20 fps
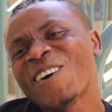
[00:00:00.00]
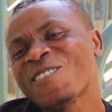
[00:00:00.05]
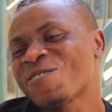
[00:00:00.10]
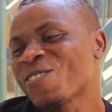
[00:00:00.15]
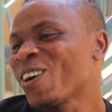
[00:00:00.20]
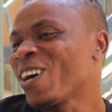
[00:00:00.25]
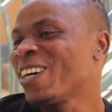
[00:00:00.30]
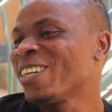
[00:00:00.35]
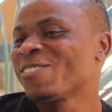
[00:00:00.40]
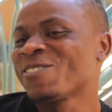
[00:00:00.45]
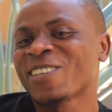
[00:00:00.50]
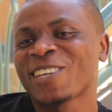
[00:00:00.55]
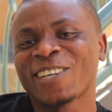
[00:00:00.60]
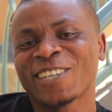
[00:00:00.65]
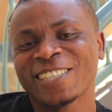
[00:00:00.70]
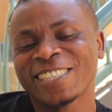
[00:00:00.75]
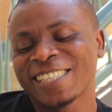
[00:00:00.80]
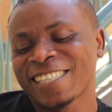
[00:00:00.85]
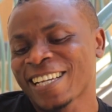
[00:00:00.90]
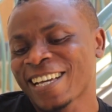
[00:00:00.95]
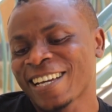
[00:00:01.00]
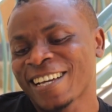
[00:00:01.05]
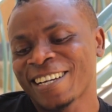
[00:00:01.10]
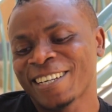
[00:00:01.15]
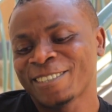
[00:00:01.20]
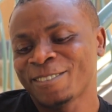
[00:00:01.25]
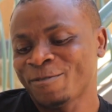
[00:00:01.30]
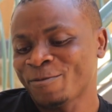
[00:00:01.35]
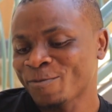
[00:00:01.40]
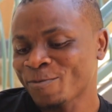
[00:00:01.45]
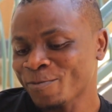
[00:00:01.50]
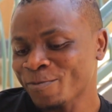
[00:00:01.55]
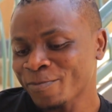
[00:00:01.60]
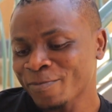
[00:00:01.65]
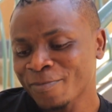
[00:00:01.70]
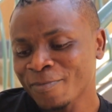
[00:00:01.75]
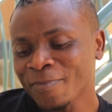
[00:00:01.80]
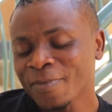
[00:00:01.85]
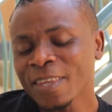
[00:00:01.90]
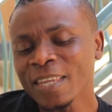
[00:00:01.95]
of course, because. Um,
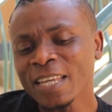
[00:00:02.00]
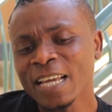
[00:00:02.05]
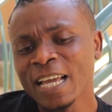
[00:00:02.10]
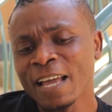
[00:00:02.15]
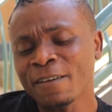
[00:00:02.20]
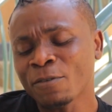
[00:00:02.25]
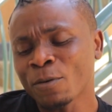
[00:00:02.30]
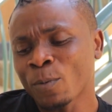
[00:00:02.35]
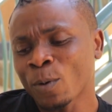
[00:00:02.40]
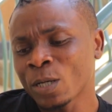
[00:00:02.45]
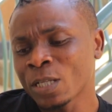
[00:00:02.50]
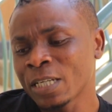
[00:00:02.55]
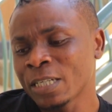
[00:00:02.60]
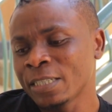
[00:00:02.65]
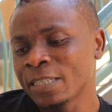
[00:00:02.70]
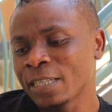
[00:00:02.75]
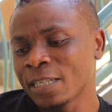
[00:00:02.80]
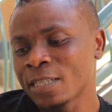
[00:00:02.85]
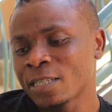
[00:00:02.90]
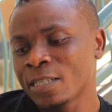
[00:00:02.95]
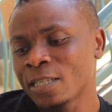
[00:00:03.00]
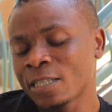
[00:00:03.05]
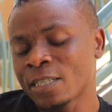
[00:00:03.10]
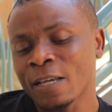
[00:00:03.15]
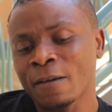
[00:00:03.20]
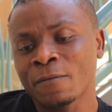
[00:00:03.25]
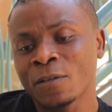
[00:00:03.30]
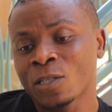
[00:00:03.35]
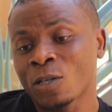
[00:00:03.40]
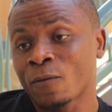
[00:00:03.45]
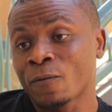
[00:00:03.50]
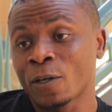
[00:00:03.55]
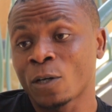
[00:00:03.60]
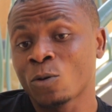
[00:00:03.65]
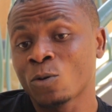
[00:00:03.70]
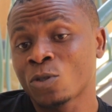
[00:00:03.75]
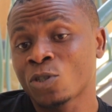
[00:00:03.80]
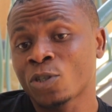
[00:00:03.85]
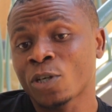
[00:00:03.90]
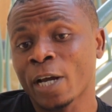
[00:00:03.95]
everybody needs the service of a
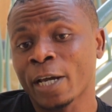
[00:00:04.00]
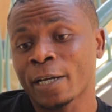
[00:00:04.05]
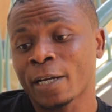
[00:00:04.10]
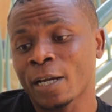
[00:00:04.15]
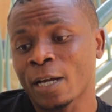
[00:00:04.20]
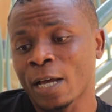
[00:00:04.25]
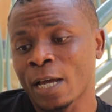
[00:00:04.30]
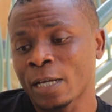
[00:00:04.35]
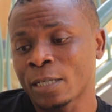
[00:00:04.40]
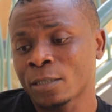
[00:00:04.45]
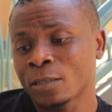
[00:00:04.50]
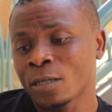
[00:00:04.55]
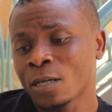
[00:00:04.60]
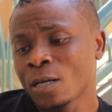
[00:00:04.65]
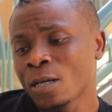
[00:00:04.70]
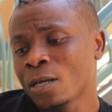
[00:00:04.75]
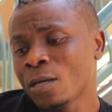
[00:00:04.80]
good striker and